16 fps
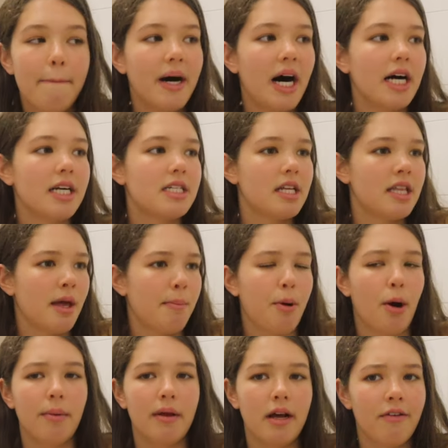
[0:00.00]
but there
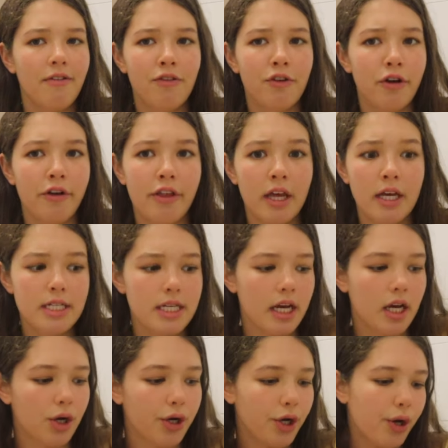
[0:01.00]
probably are a few things I
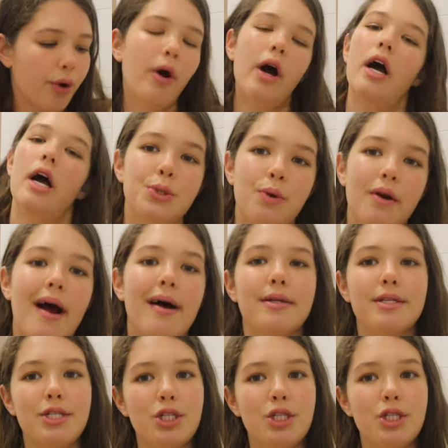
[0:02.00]
got to sort out.